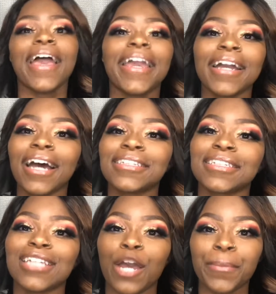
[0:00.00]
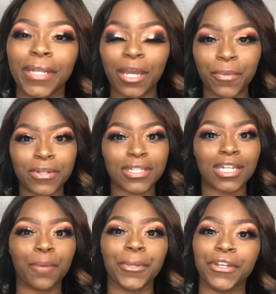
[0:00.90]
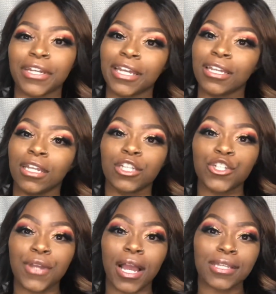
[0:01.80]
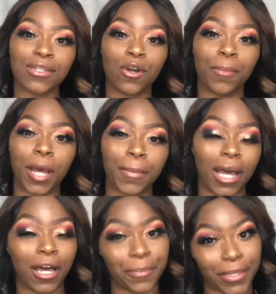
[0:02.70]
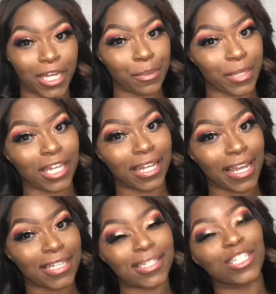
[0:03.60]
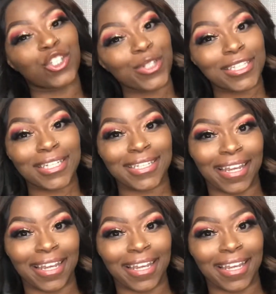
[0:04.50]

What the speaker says: Hey guys, it's Diamond Edwards, and I'm here today to let you guys know about my up-and-coming class, Intrinsic